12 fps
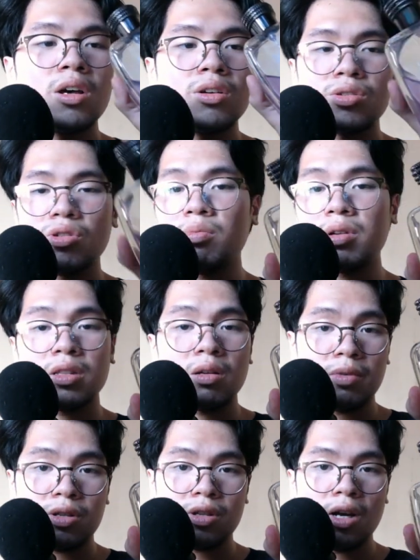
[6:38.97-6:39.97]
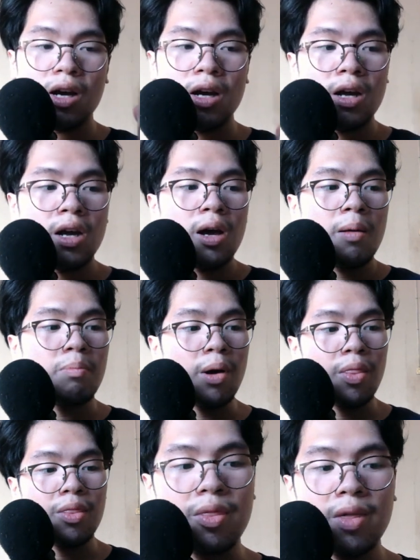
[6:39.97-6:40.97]
sobrang tamis niya. But
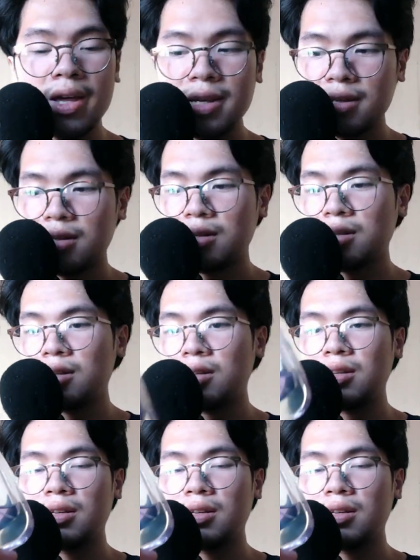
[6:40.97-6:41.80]
this